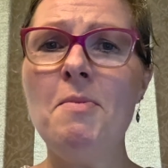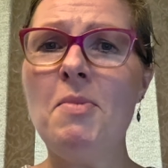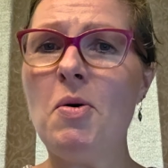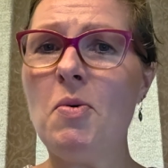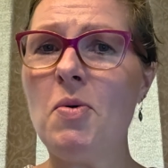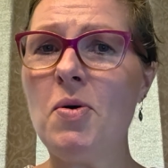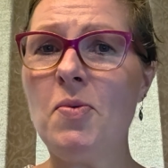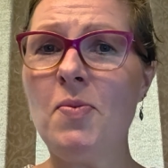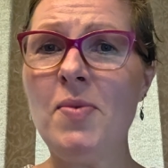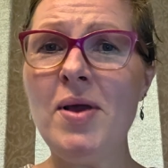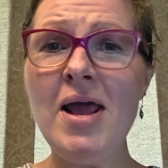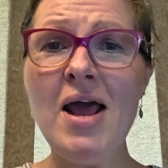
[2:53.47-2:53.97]

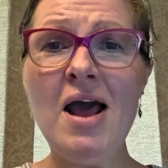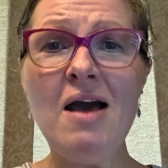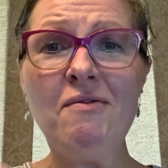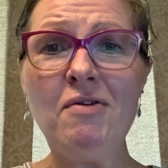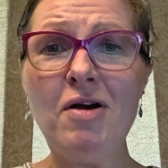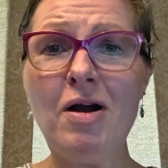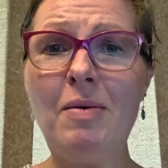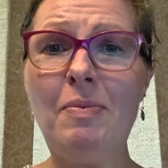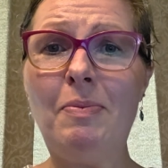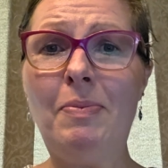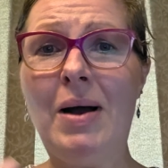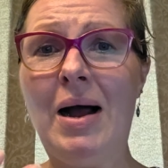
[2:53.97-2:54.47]
But when we have
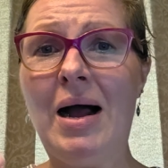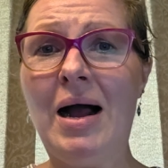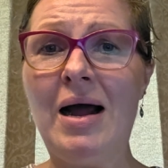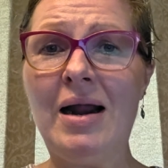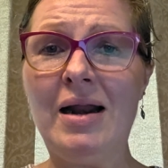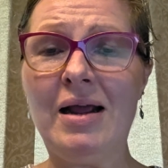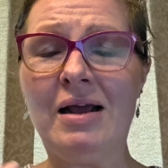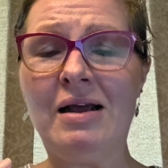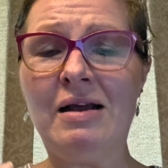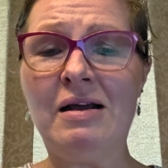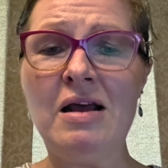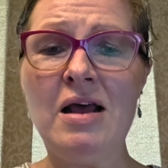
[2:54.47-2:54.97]
our
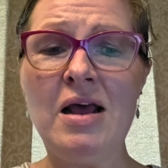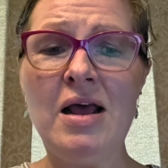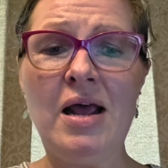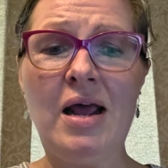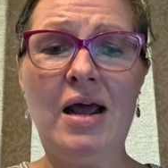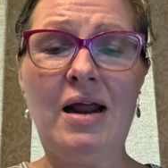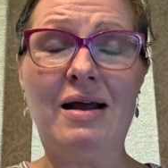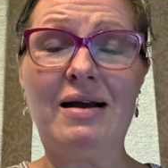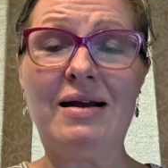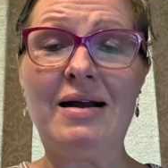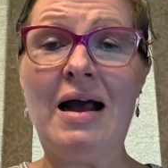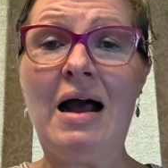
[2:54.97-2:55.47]
body
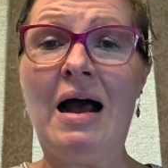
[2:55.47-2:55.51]
in a